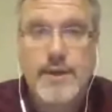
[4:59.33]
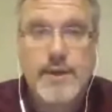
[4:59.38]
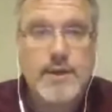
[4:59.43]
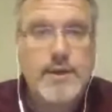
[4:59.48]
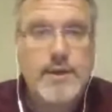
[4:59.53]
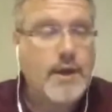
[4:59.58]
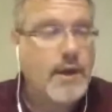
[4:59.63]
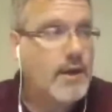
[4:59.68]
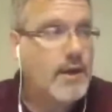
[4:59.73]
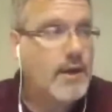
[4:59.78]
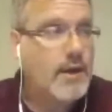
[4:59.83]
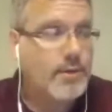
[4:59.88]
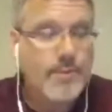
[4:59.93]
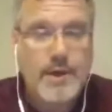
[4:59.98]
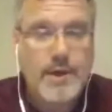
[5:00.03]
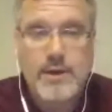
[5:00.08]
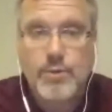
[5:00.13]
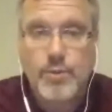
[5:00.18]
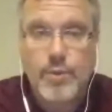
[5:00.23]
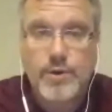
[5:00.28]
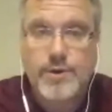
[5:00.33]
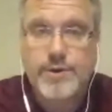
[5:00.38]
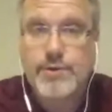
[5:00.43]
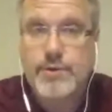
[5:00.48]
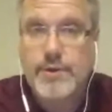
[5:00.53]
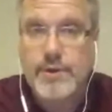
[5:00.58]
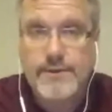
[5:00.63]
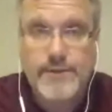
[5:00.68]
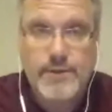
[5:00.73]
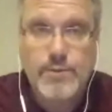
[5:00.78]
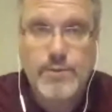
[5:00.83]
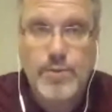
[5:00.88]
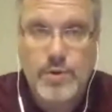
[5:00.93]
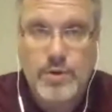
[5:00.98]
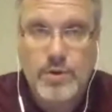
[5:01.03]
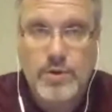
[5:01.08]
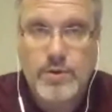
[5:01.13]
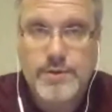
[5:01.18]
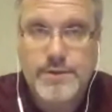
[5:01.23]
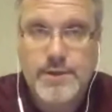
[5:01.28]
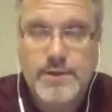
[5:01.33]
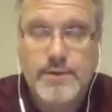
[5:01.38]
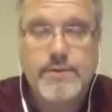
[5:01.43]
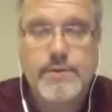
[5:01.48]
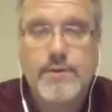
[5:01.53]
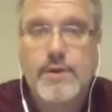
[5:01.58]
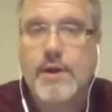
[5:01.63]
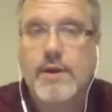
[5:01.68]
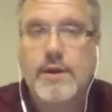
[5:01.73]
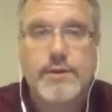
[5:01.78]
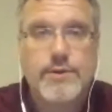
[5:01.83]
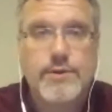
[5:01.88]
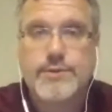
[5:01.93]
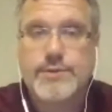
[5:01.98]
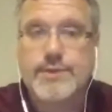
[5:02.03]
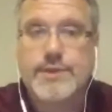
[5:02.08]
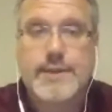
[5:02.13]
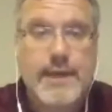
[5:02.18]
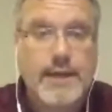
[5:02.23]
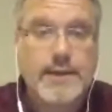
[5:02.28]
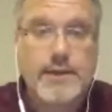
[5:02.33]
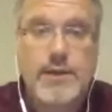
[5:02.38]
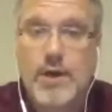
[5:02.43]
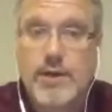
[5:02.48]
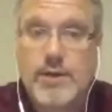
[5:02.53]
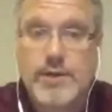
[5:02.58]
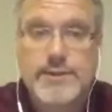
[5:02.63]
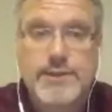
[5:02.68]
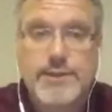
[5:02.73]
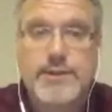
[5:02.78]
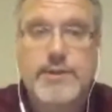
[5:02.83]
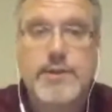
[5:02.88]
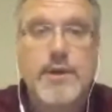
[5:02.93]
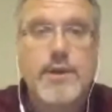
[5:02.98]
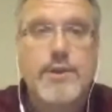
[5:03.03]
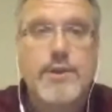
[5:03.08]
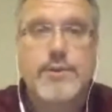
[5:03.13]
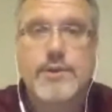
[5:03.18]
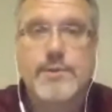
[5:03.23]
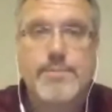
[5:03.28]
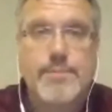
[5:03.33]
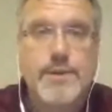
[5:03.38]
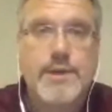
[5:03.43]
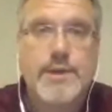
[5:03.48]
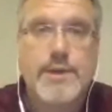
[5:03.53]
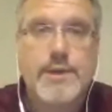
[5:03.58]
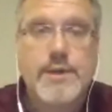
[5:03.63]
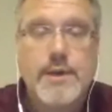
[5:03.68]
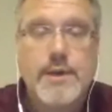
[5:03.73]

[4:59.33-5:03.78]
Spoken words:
no matter where you live in the world, using technology. You can be